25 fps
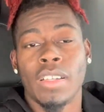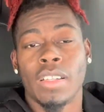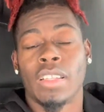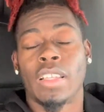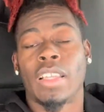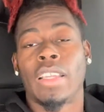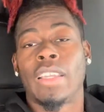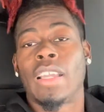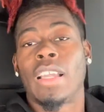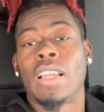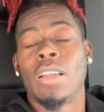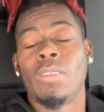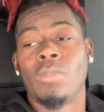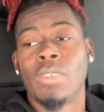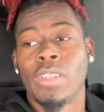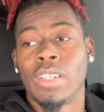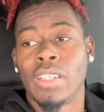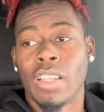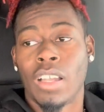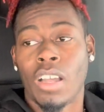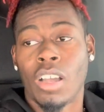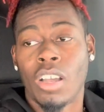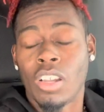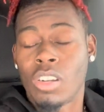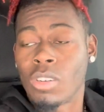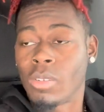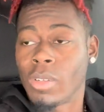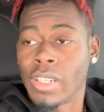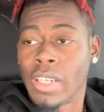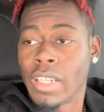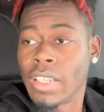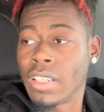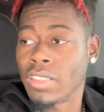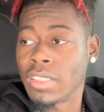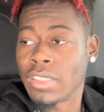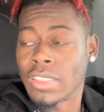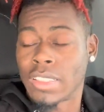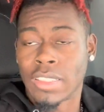Like, I went all the way
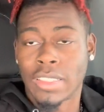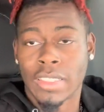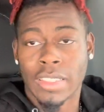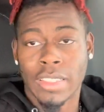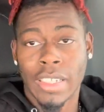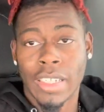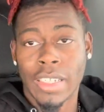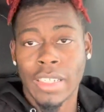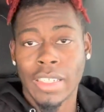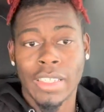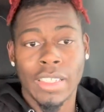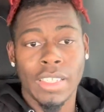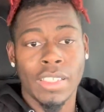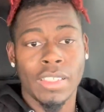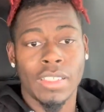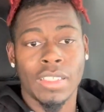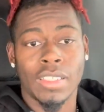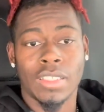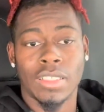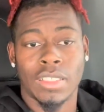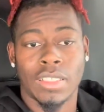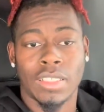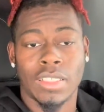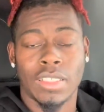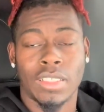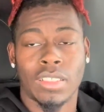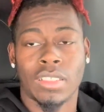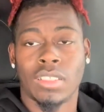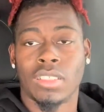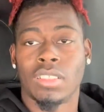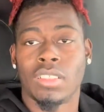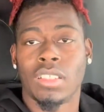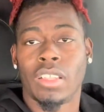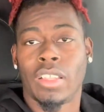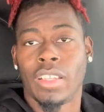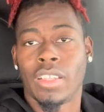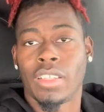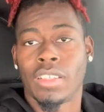down to 90 cents,
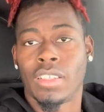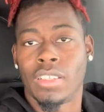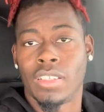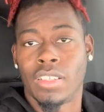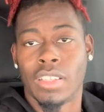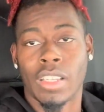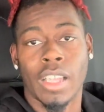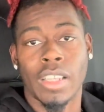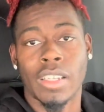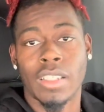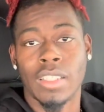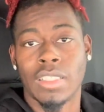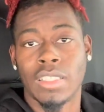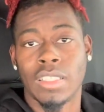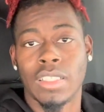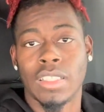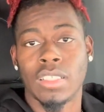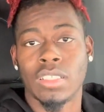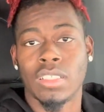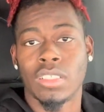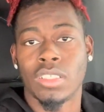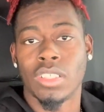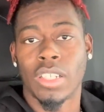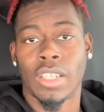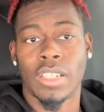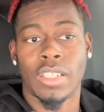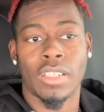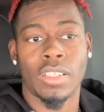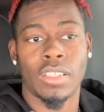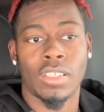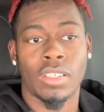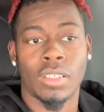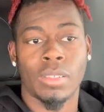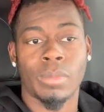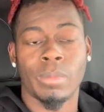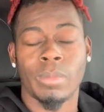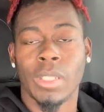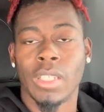like 90 cents, trying
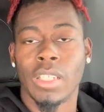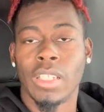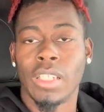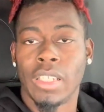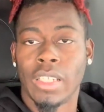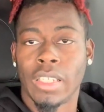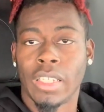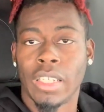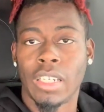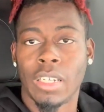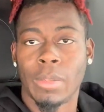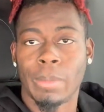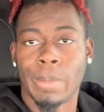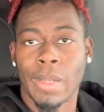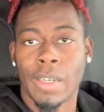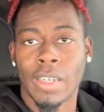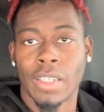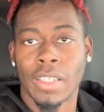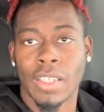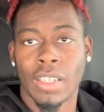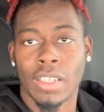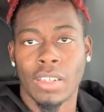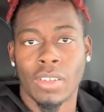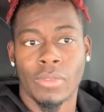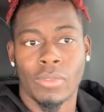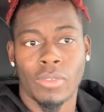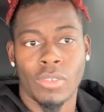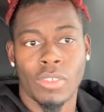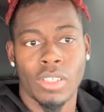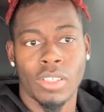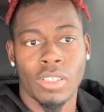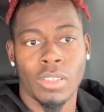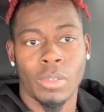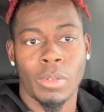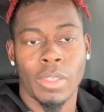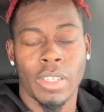to get up out of California.